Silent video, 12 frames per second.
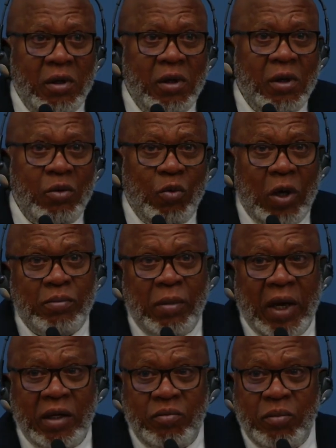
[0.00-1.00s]
what
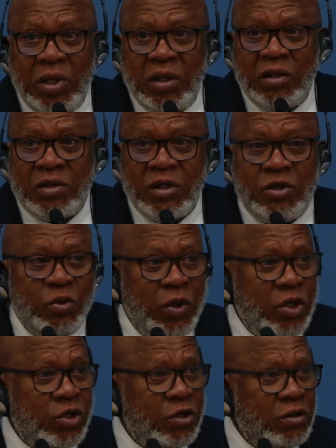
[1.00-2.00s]
might be the
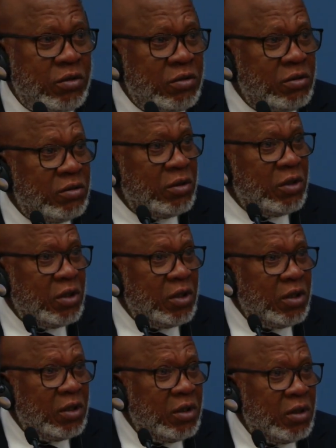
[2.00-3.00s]
situation
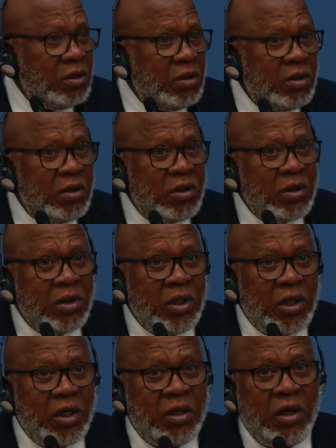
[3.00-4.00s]

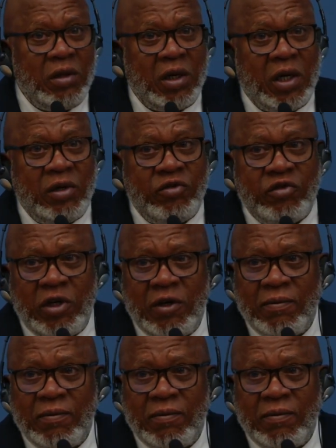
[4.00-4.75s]
in another country.